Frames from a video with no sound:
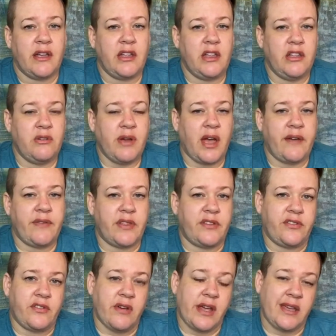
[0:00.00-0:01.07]
you have the
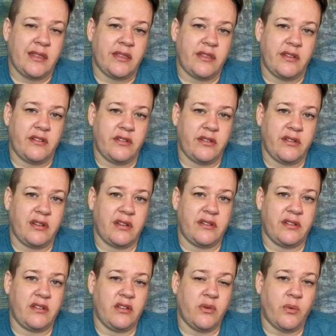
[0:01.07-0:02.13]
strength to
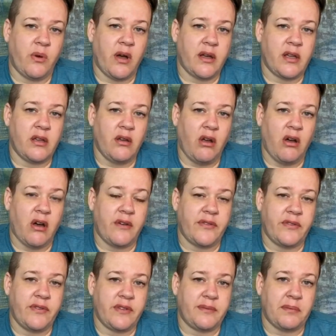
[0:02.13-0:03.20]
continue walking off
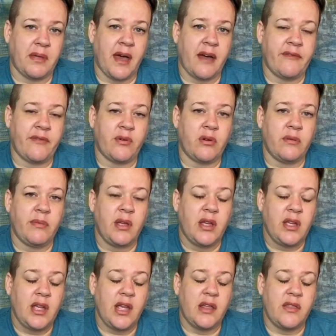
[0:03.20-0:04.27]
of this platform,
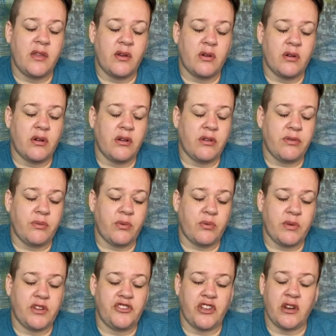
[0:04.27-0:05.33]
and the earth will
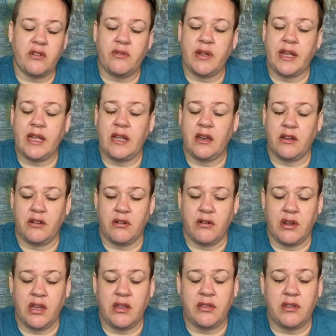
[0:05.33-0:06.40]
regenerate
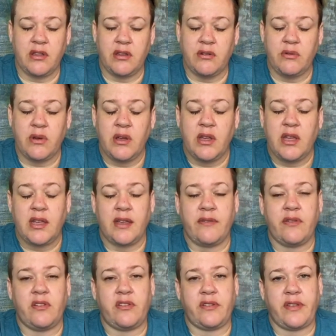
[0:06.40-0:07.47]
underneath you
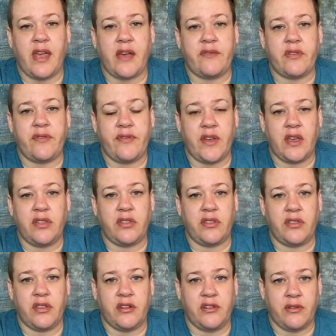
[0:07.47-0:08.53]
if you just have the faith
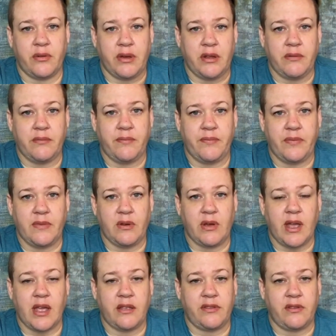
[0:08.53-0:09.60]
to do it.
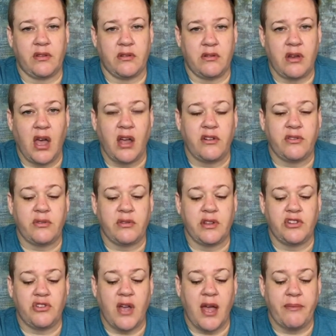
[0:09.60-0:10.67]
Okay, so you're not totally
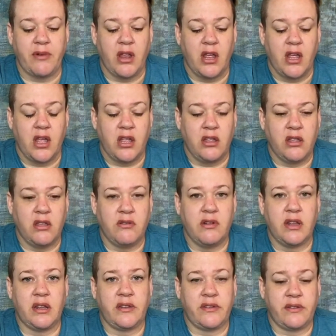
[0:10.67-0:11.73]
trapped. You
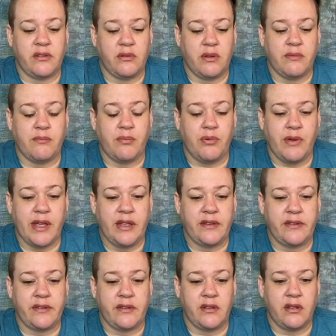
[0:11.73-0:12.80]
need to
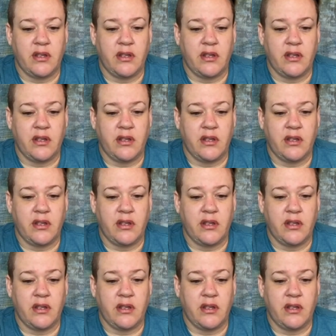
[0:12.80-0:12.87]
embrace